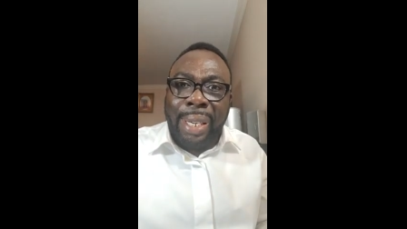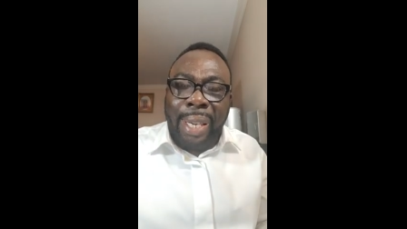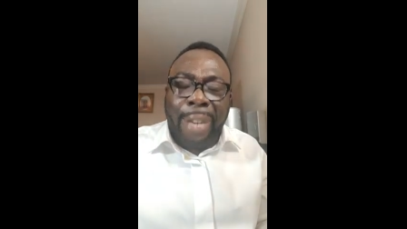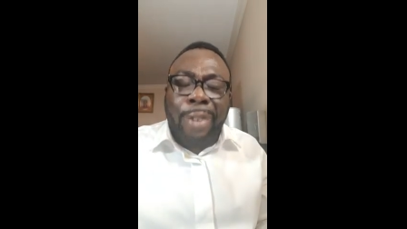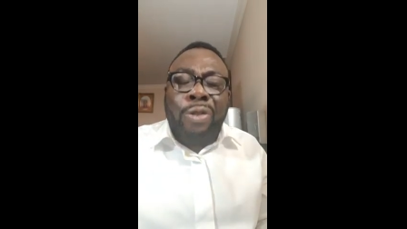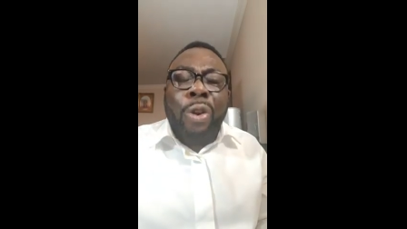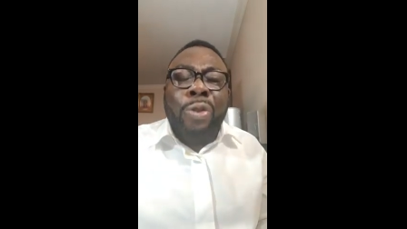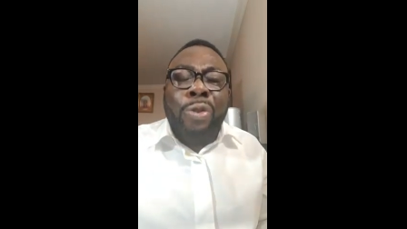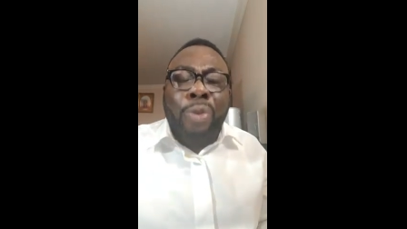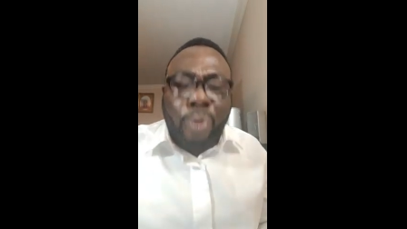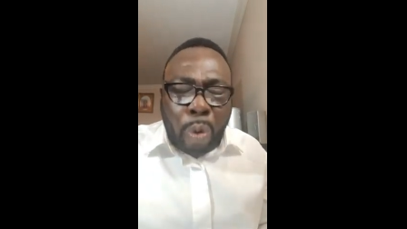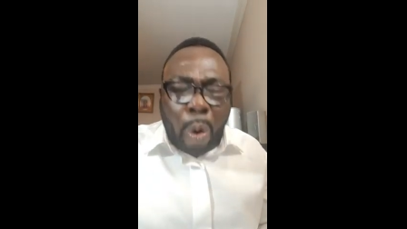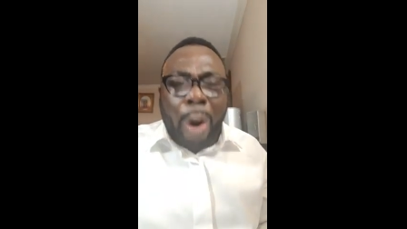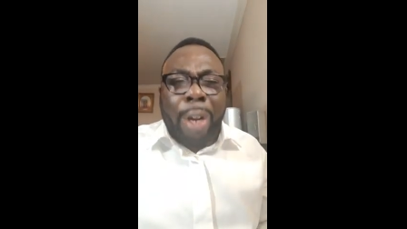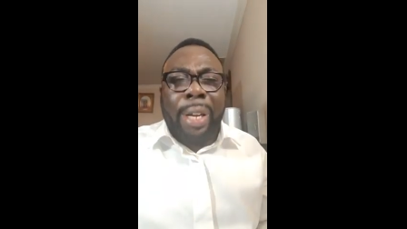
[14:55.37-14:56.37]
And so you
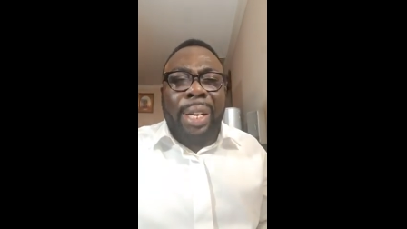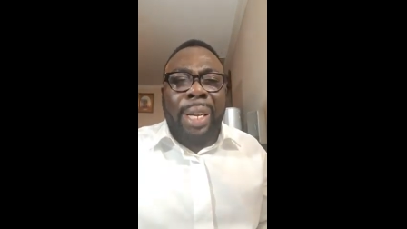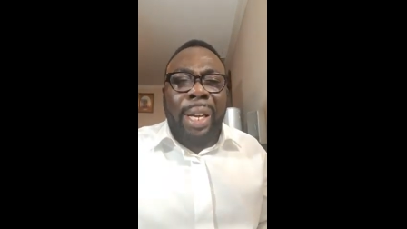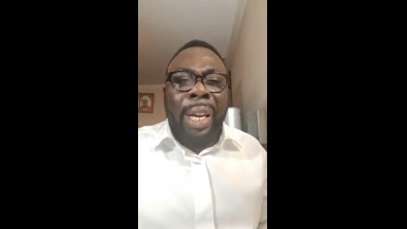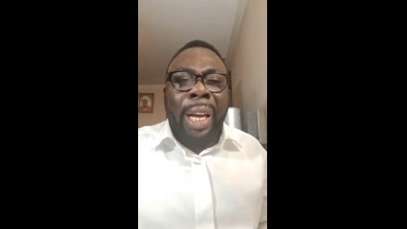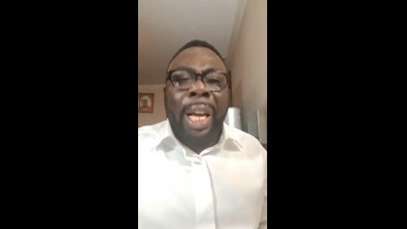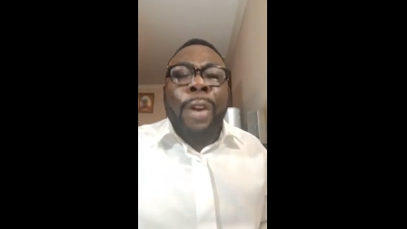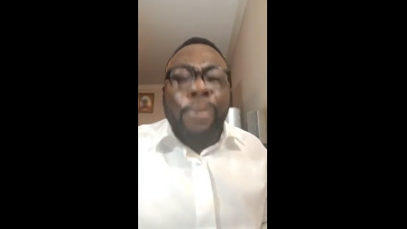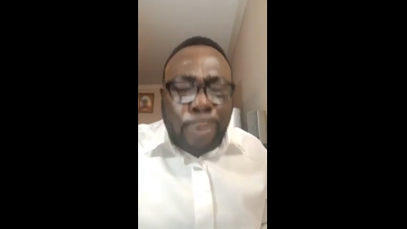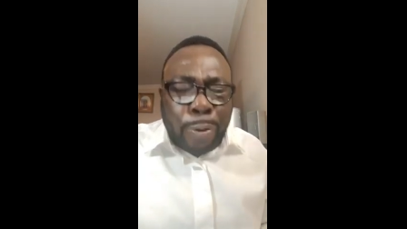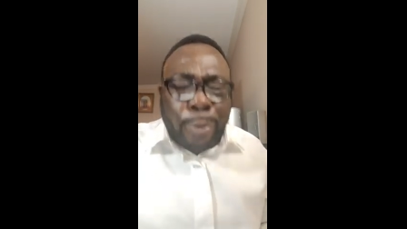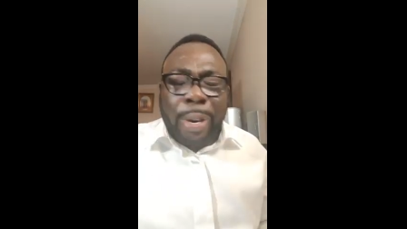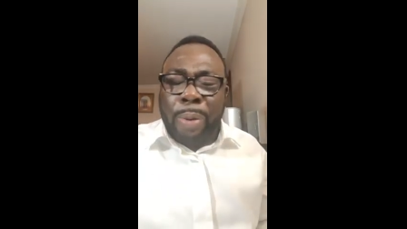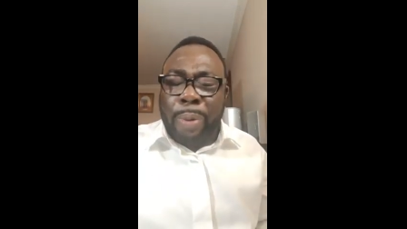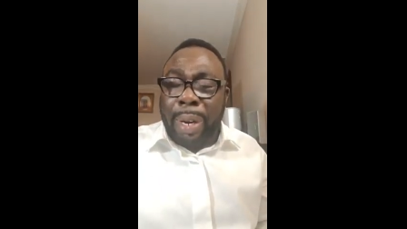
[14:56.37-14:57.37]
walk and uh,
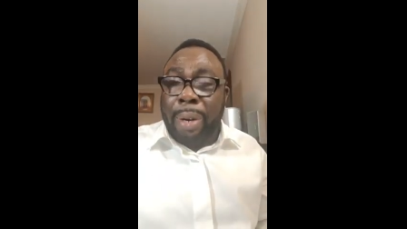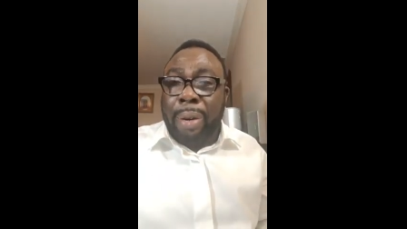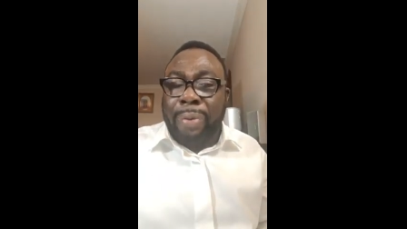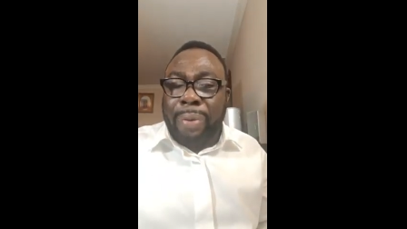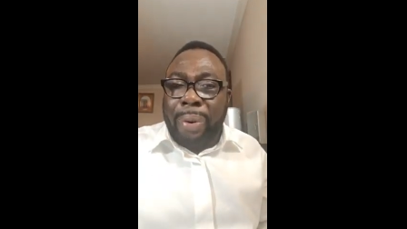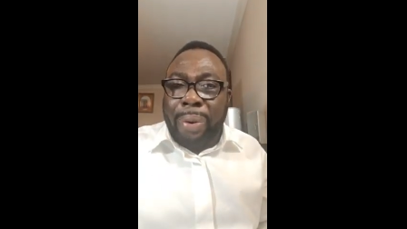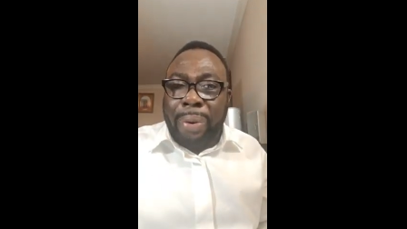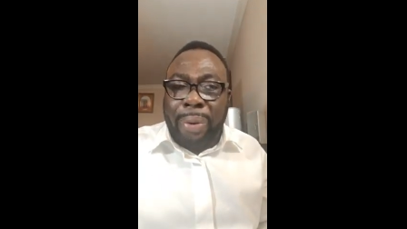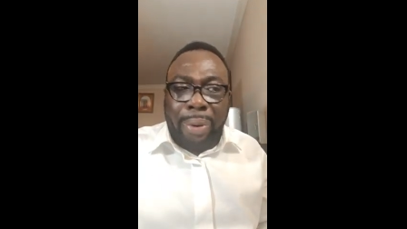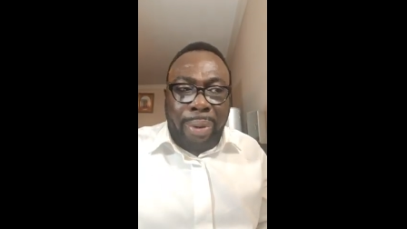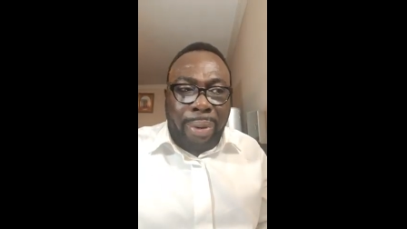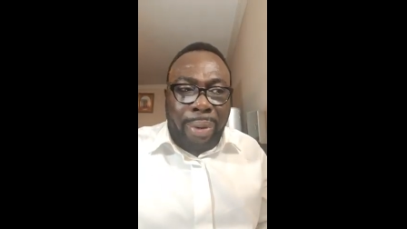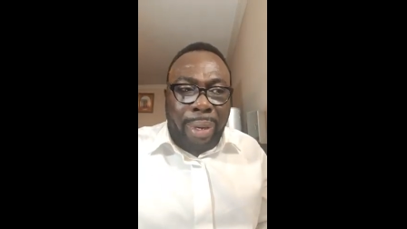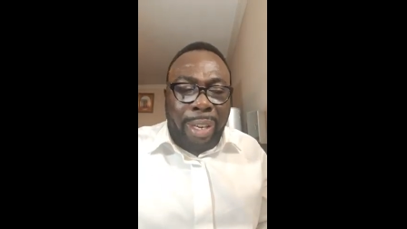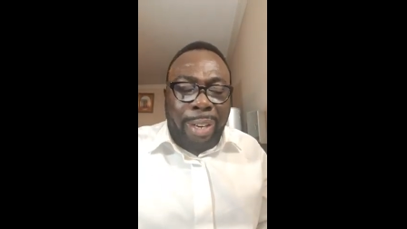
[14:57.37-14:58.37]
do the will of God,
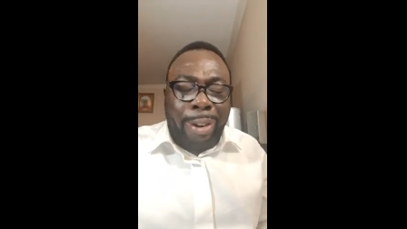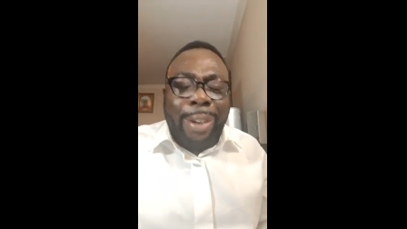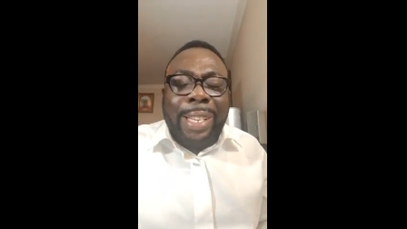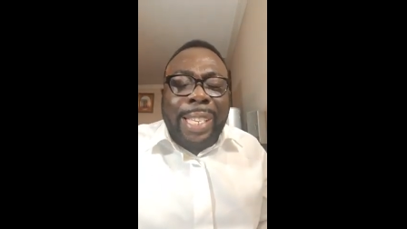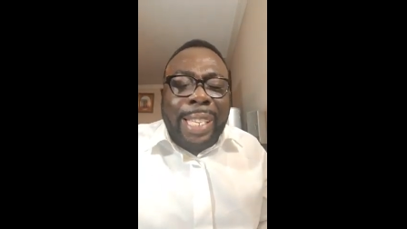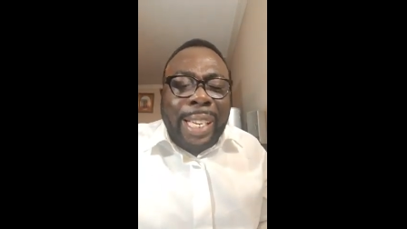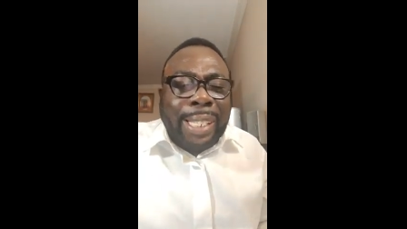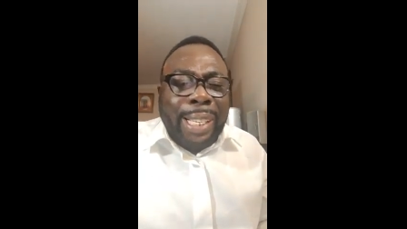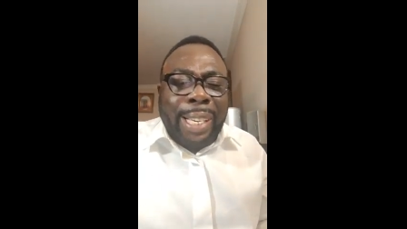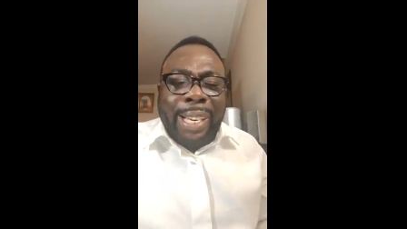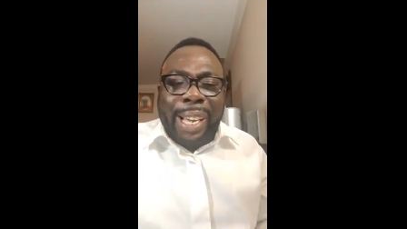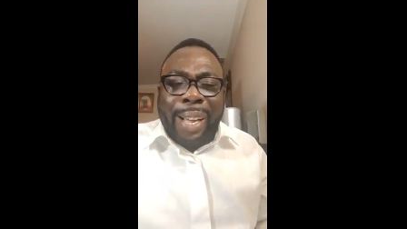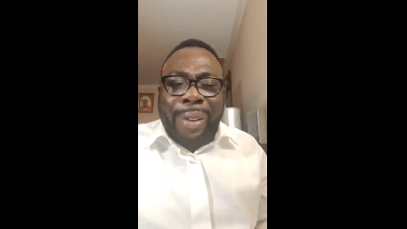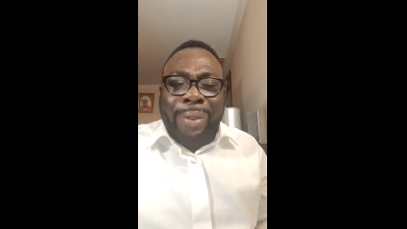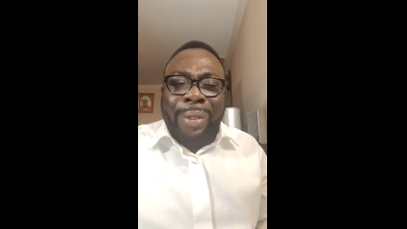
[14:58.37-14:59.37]
not sitting
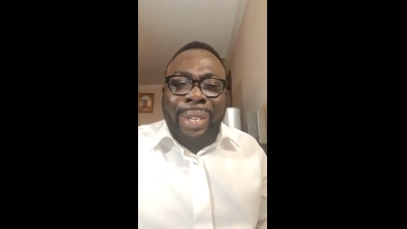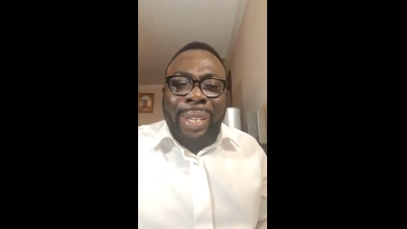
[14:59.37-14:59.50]
down